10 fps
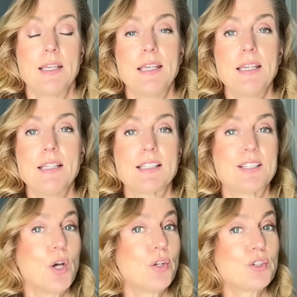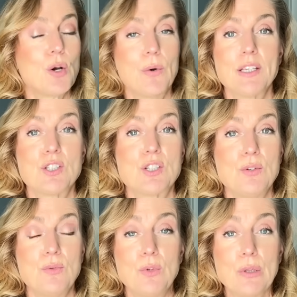he's not going
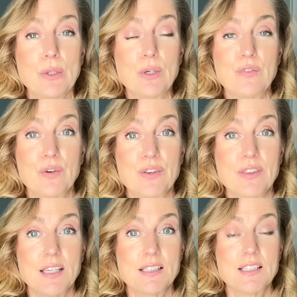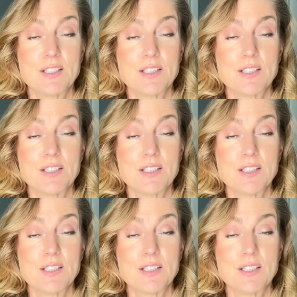to look for things,